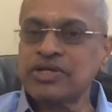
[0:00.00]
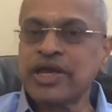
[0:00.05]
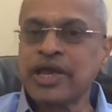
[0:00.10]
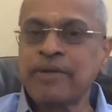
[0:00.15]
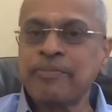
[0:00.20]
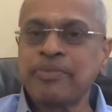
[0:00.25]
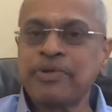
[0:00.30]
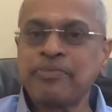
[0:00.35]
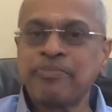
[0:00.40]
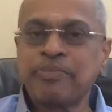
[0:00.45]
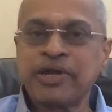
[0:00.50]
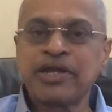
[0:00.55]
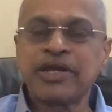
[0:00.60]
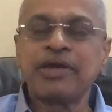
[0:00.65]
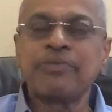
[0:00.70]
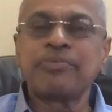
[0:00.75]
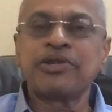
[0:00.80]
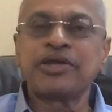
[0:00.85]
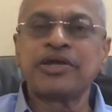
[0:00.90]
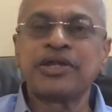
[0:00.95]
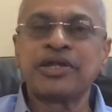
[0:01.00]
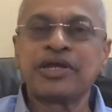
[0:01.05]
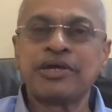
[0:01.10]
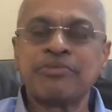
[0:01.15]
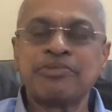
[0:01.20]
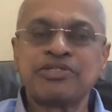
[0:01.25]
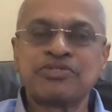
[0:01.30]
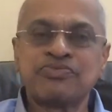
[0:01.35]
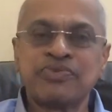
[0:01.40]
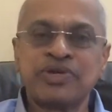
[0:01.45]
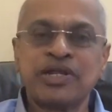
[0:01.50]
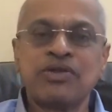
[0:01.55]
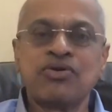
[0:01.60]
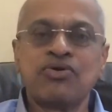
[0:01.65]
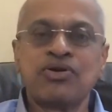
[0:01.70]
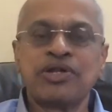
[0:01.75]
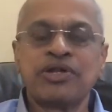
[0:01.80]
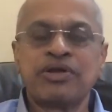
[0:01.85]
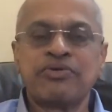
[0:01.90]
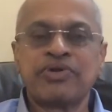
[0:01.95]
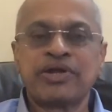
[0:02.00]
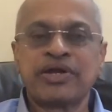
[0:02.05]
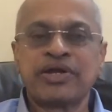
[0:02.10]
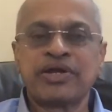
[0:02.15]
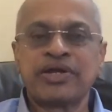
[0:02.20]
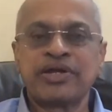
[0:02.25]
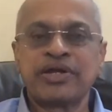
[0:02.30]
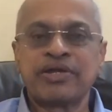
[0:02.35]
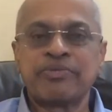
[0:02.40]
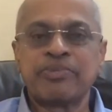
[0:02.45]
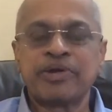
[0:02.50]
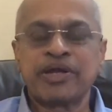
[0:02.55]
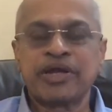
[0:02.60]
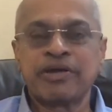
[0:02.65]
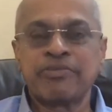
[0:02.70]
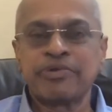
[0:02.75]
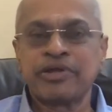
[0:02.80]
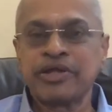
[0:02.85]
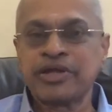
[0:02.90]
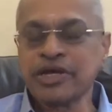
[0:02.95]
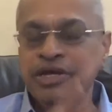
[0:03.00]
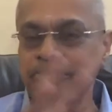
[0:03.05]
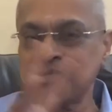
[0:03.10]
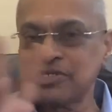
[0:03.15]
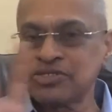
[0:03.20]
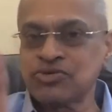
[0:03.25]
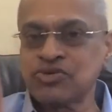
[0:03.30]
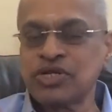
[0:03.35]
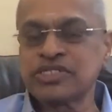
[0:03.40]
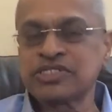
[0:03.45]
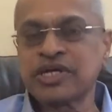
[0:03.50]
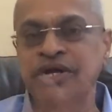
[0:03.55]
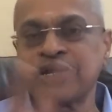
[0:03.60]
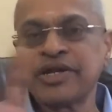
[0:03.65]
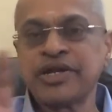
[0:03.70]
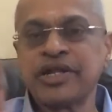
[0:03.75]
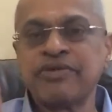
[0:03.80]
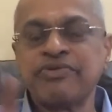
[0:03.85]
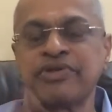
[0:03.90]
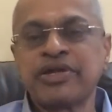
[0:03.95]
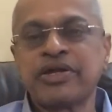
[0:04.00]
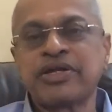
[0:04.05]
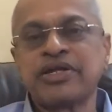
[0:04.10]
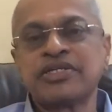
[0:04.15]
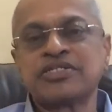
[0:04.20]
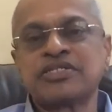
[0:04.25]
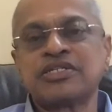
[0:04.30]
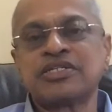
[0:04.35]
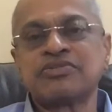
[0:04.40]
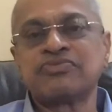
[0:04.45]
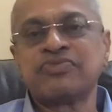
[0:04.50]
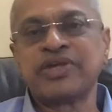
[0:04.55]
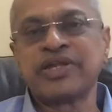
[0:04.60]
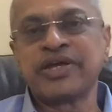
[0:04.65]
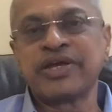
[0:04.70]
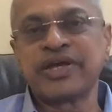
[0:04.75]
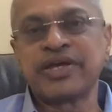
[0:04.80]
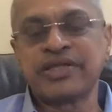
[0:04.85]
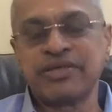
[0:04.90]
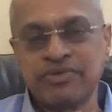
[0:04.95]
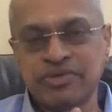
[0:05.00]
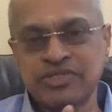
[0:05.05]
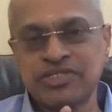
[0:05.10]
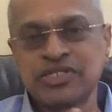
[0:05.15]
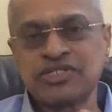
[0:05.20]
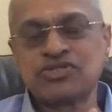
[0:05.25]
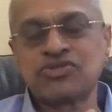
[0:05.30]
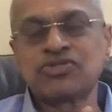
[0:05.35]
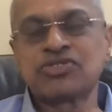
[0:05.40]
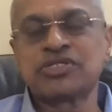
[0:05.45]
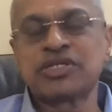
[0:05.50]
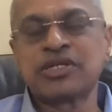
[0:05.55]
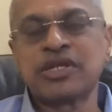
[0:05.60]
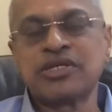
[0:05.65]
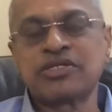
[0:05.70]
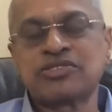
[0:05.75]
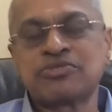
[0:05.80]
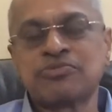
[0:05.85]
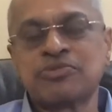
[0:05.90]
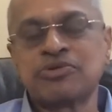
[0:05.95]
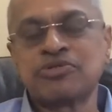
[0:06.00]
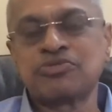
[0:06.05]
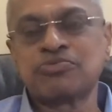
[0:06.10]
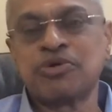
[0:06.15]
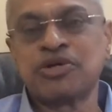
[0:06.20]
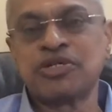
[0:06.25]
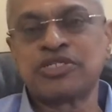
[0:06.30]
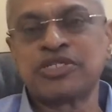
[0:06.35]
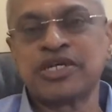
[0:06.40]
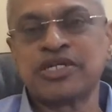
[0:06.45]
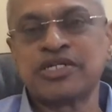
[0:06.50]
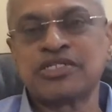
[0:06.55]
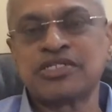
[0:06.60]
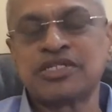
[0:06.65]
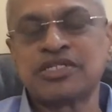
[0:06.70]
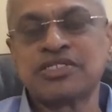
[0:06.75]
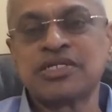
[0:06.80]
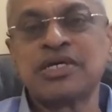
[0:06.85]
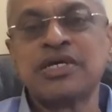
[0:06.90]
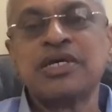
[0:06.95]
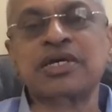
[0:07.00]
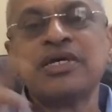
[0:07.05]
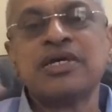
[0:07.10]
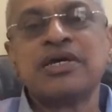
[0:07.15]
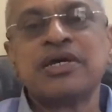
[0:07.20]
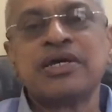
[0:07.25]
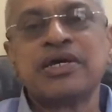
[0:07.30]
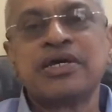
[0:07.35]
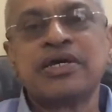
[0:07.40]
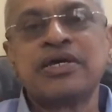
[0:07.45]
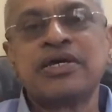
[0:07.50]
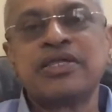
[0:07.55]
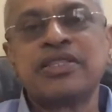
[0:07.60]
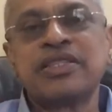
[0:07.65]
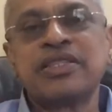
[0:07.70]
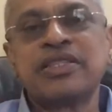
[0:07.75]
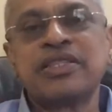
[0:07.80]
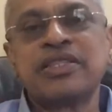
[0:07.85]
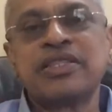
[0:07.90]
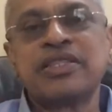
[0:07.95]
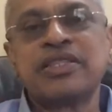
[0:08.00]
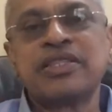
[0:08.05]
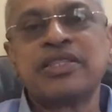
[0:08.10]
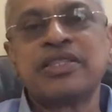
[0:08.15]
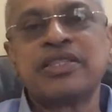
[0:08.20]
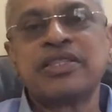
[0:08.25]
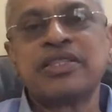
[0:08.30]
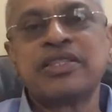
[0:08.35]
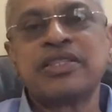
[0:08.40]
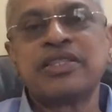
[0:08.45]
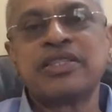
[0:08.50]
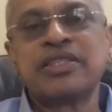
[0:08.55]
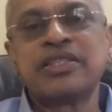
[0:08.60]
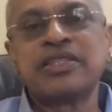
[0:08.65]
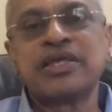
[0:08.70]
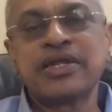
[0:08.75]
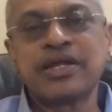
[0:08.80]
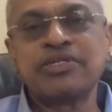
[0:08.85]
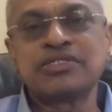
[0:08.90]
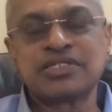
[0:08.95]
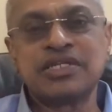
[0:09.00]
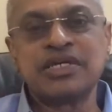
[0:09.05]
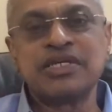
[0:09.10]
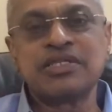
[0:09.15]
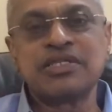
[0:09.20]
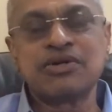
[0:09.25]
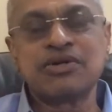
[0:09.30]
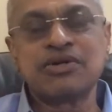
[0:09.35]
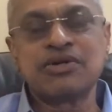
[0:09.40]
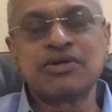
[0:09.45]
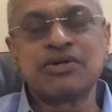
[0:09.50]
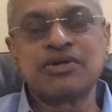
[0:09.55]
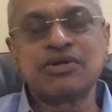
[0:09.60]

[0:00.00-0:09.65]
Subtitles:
per capita income is very low in our country. Per capita income is only Scandinavian countries. It is very high. Just to say, less small statistics, and then 60,000